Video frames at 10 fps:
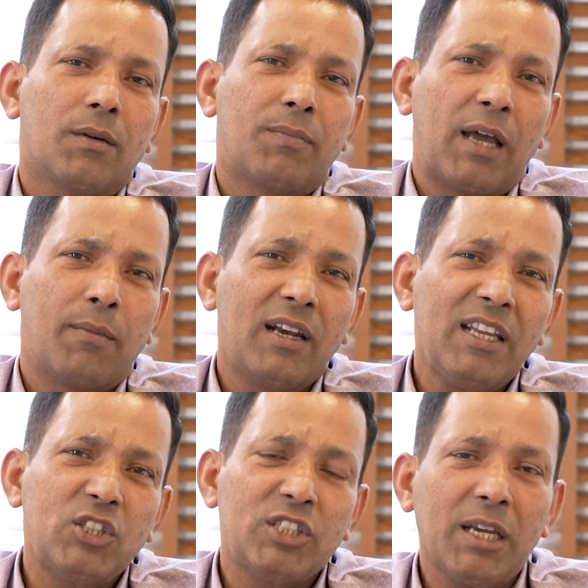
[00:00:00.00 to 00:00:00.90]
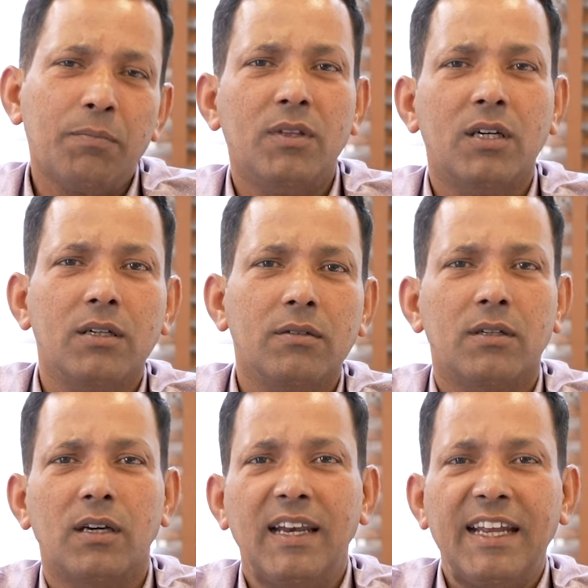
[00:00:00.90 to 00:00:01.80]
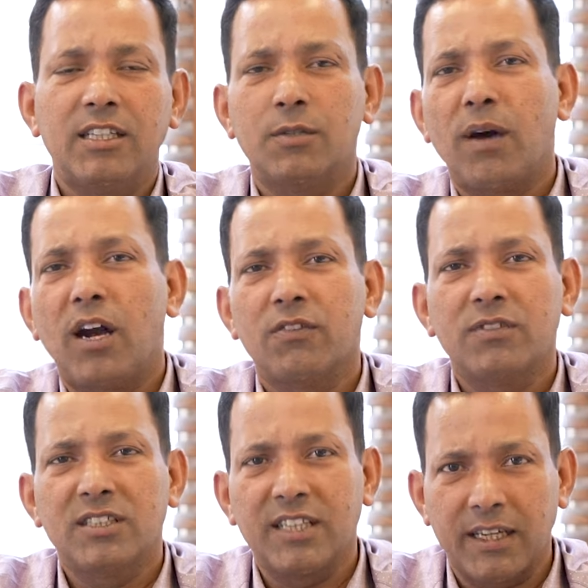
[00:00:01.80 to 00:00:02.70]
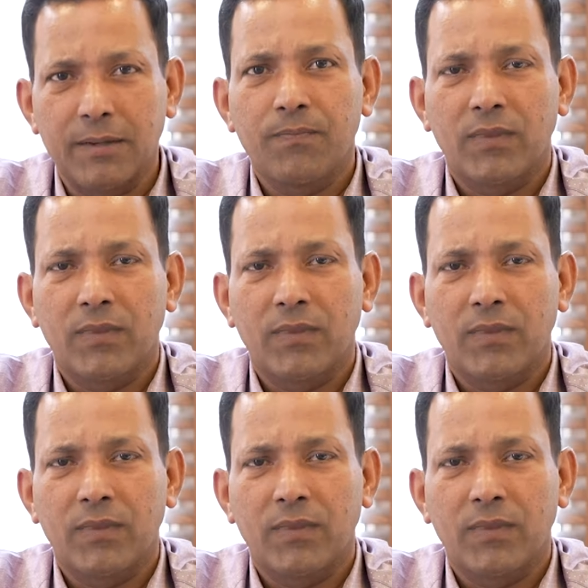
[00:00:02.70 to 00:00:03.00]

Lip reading: primarily shaped the later part of the day